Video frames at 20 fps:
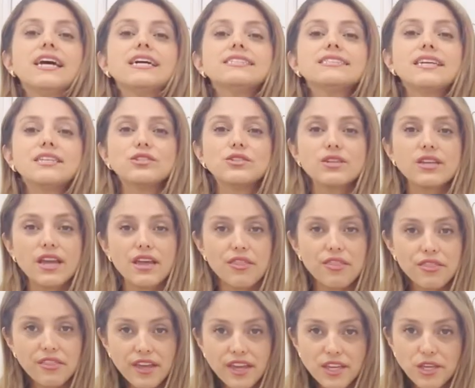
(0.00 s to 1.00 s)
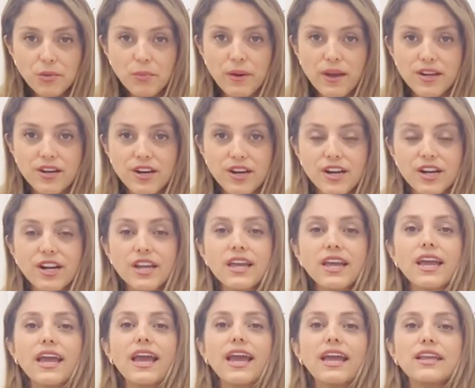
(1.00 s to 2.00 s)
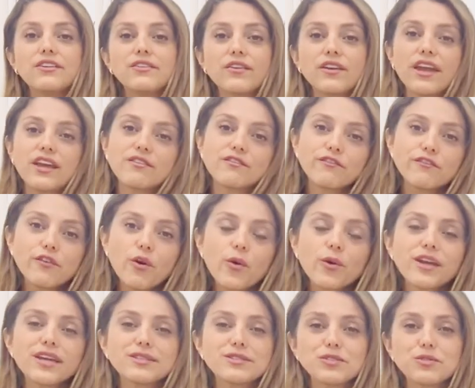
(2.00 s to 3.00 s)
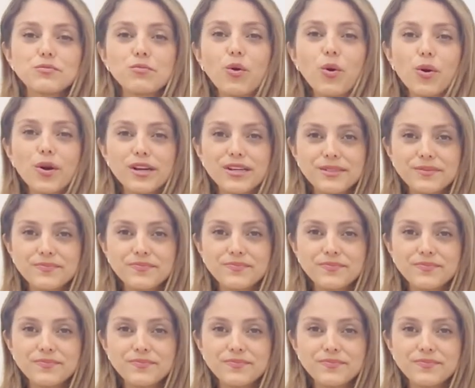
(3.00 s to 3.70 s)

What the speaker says: then you can think better and you can focus more.